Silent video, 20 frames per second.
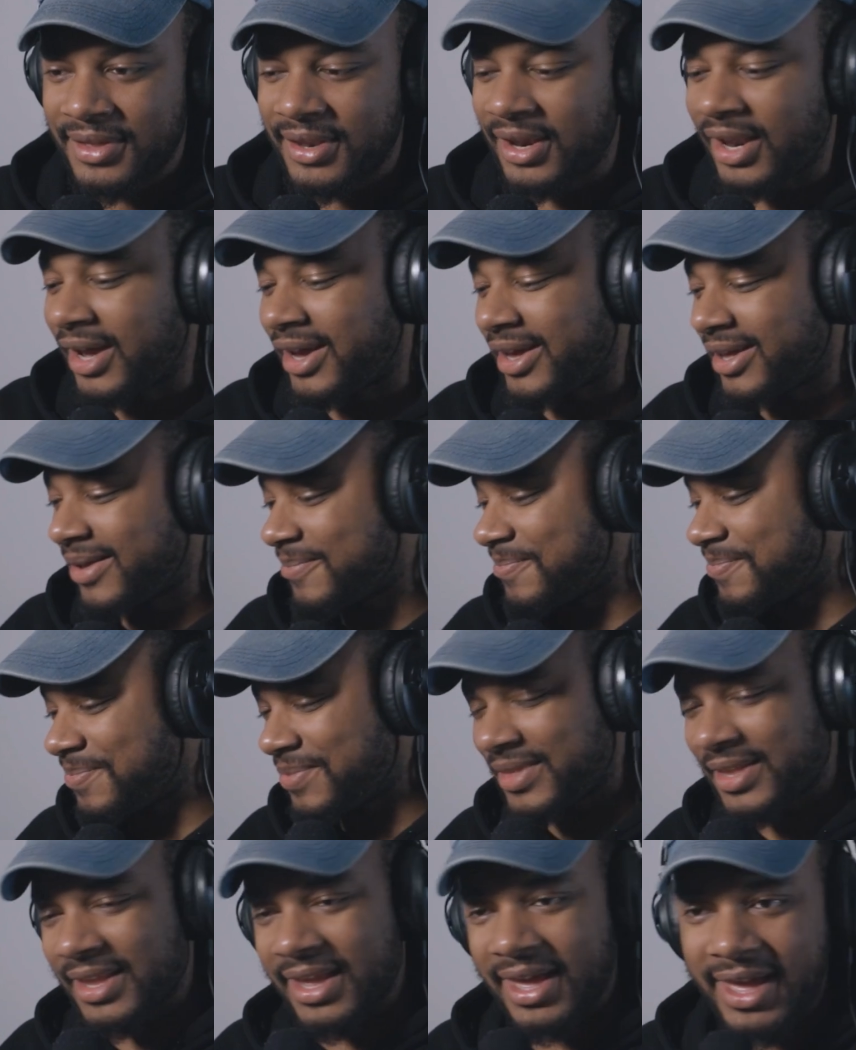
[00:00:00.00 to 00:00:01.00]
Like,
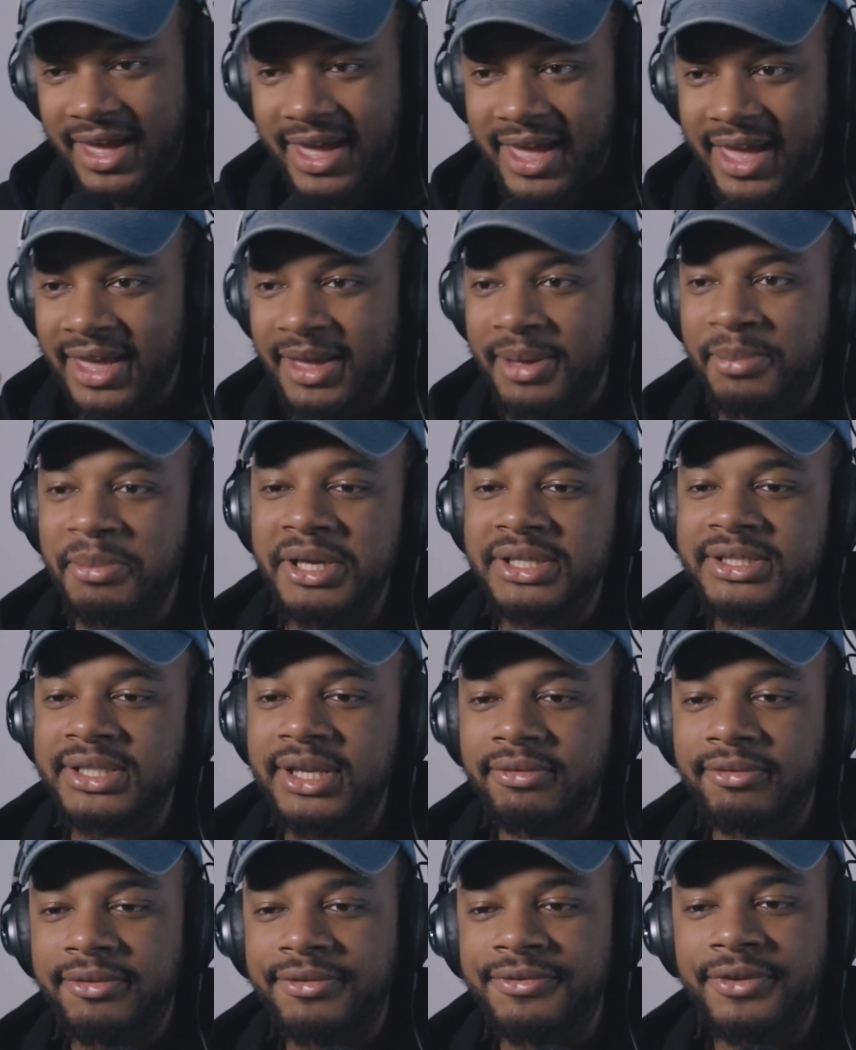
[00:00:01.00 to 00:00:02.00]
it makes
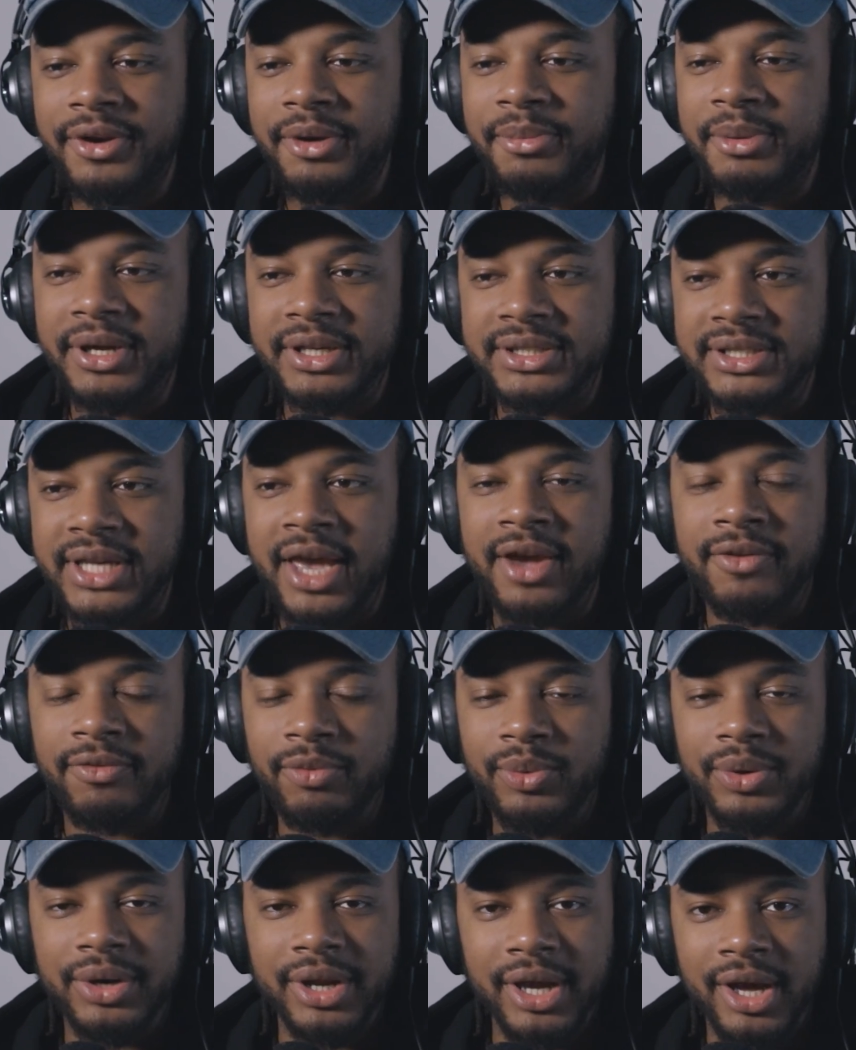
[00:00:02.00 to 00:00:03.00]
it even funny because
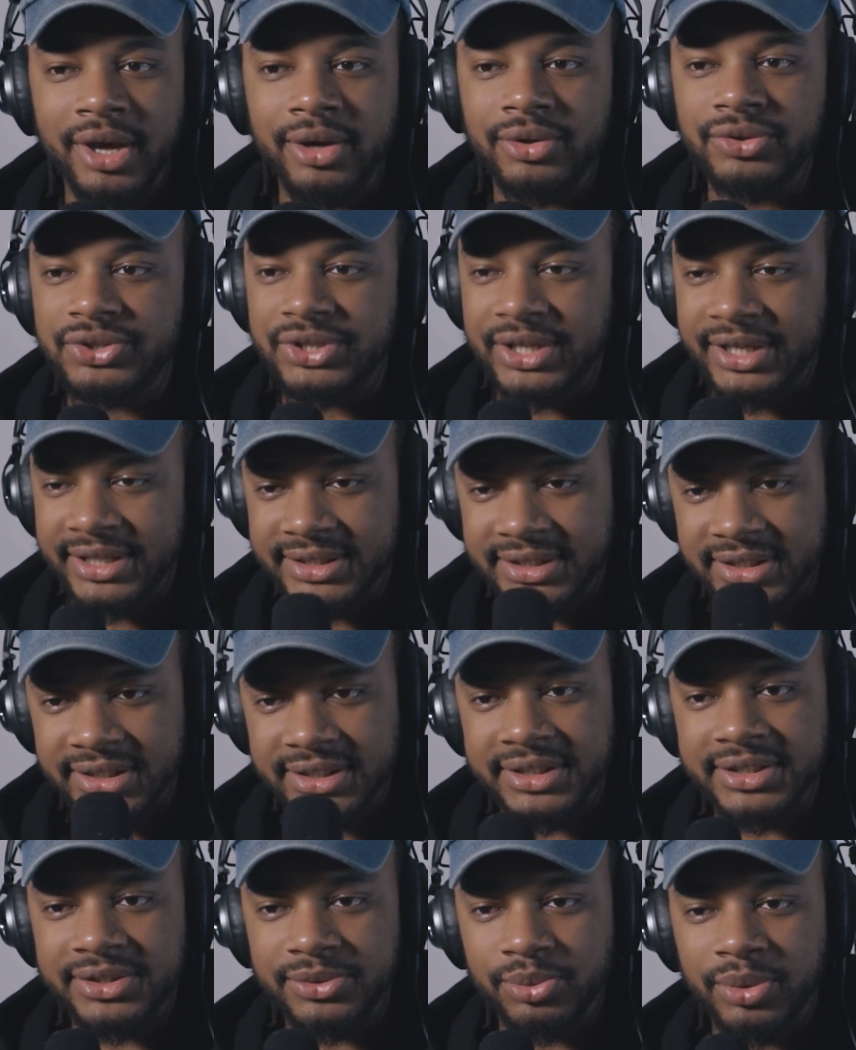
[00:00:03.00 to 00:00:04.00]
everyone else
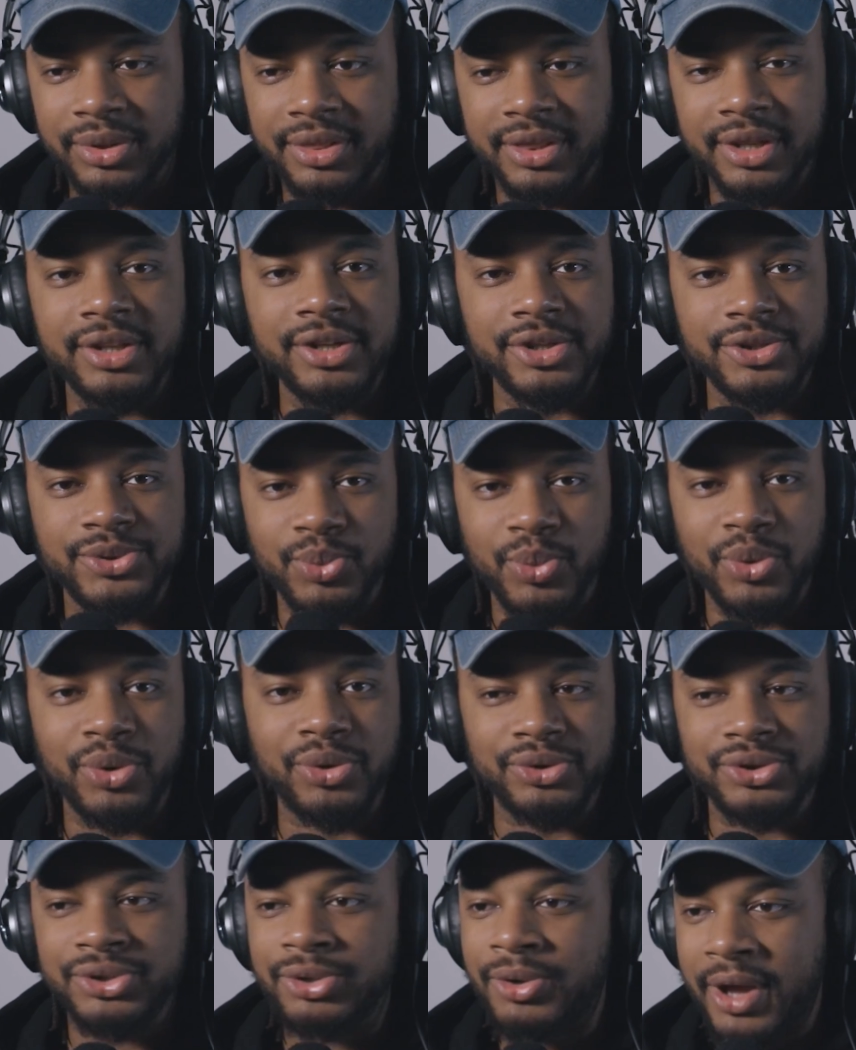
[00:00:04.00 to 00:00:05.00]
exists within this
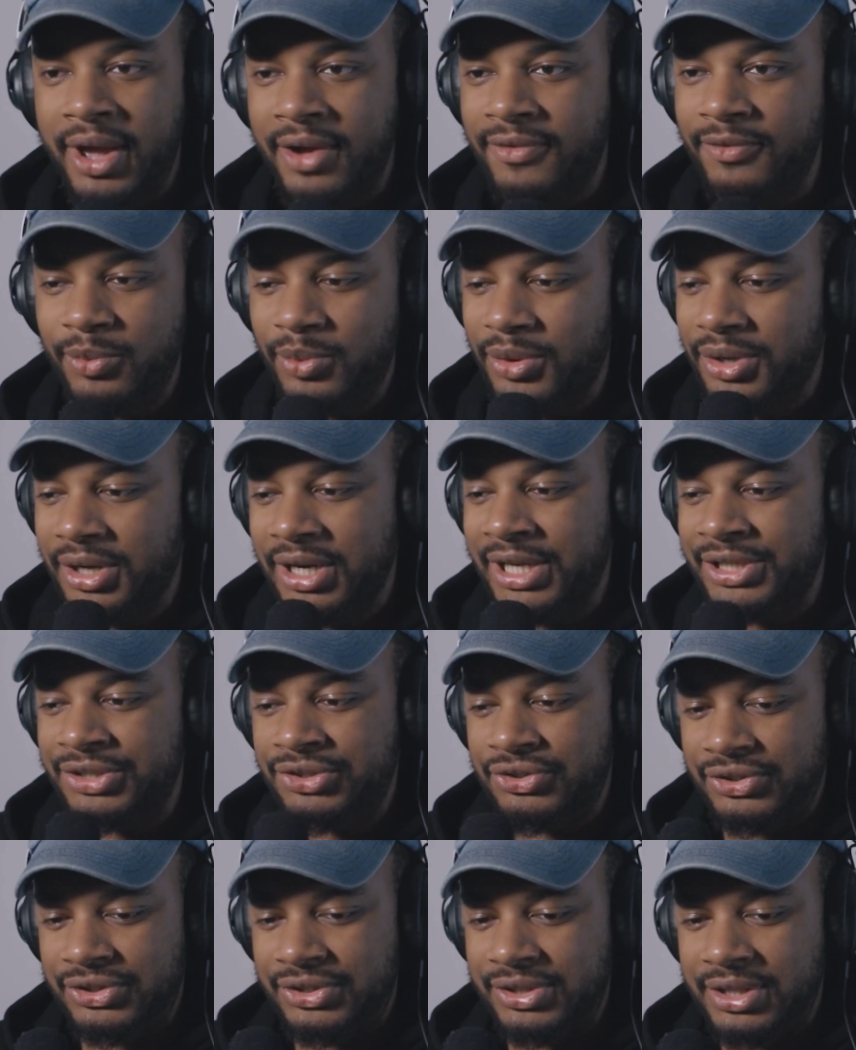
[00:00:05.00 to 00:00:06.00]
world, so everyone
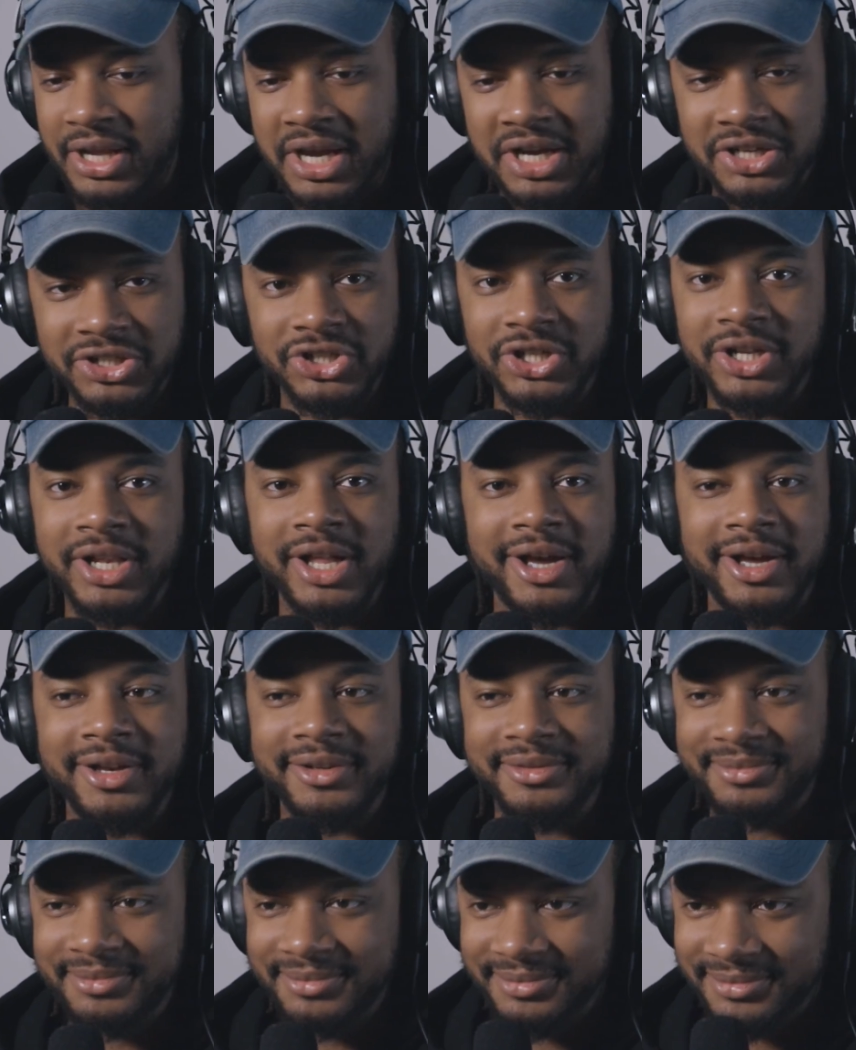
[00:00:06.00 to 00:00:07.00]
is just nonchalant.